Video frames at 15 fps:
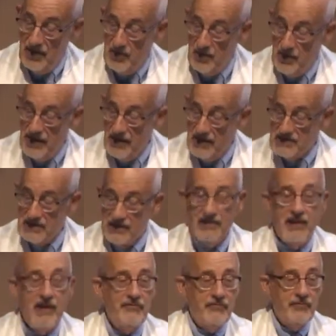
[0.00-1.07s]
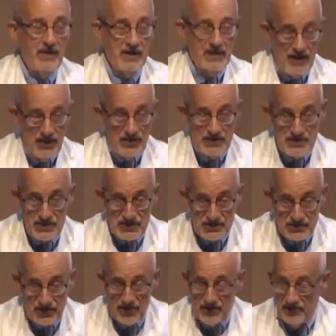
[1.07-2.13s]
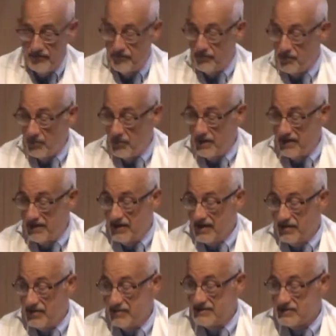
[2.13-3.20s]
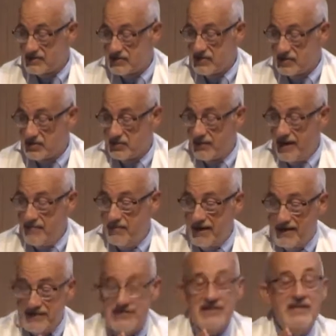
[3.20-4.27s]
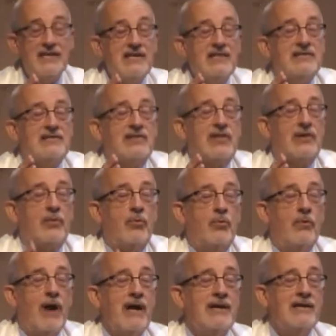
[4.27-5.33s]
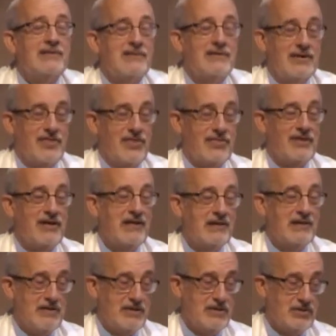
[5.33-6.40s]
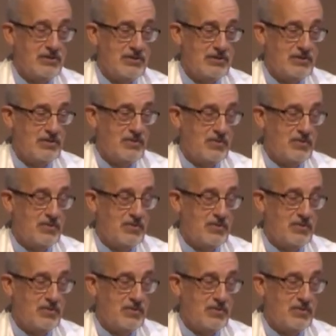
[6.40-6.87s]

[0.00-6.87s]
we are to love one another, serve one another in such a way because it is the right thing to do.